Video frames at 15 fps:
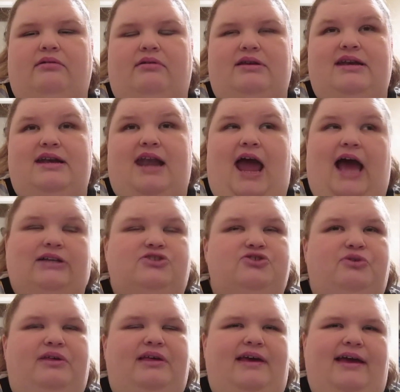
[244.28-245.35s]

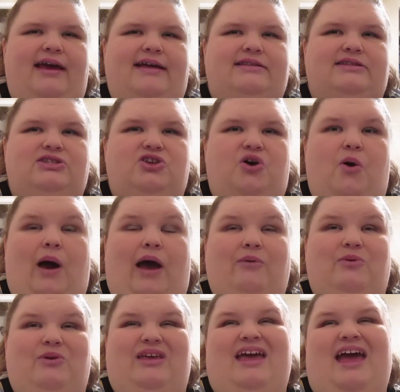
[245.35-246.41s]
naturally, and so I
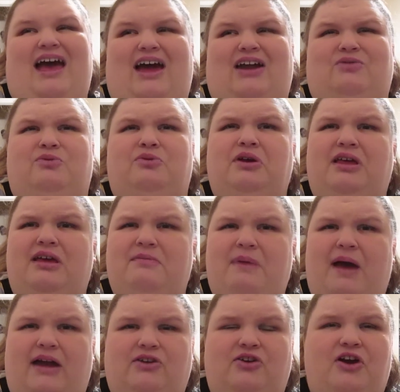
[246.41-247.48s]
really had really
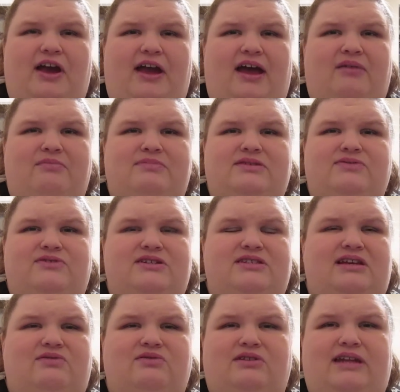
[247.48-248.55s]
bad cramps for
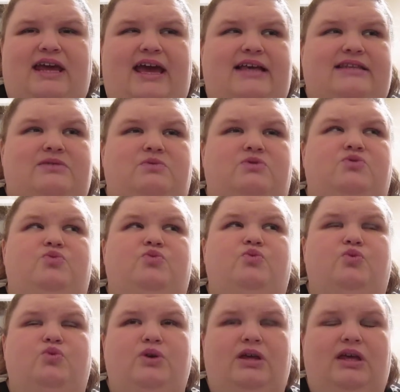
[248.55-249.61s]
several days. It was
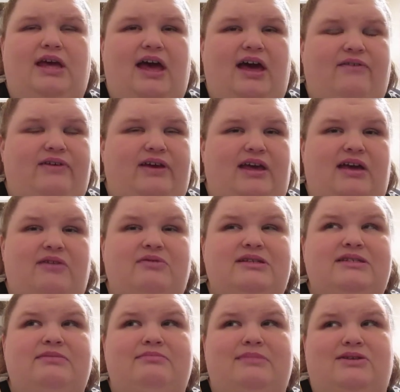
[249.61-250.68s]
really heavy. It
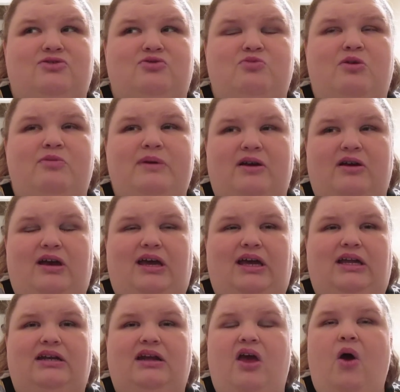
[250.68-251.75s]
was a miserable
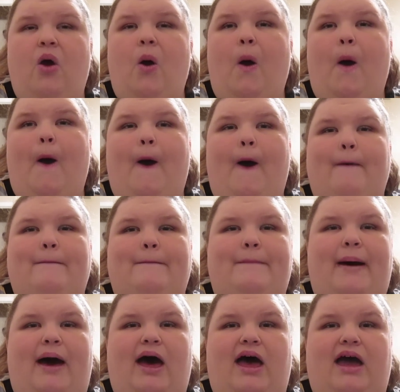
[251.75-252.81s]
period.
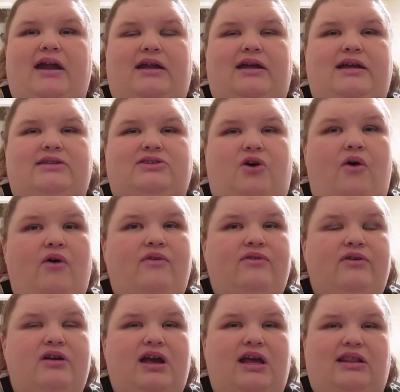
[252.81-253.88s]
But it's
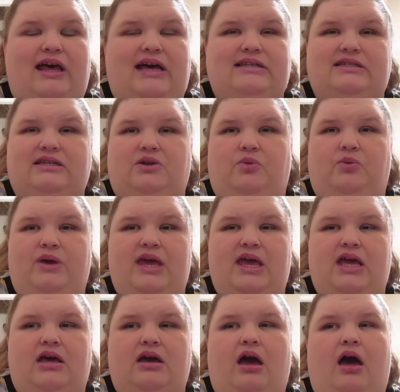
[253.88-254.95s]
over. It lasted a
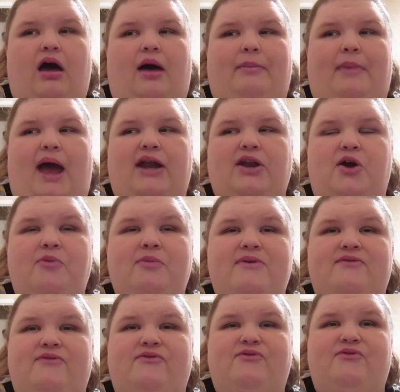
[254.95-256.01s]
week. I know
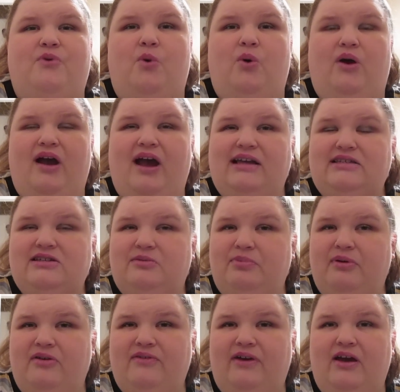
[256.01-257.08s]
before I took
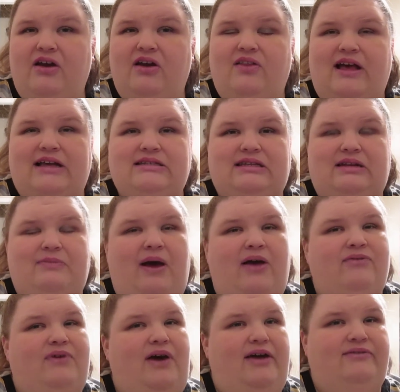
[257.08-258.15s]
Provera, it lasted
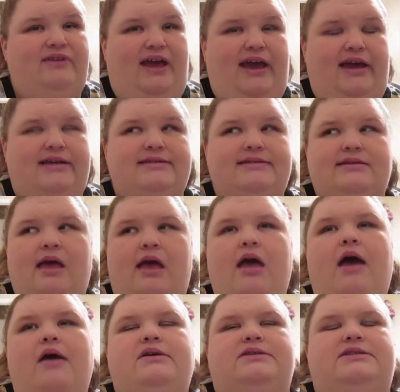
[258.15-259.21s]
about 5 days.
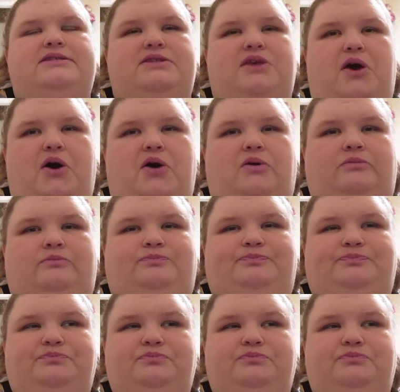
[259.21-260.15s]
So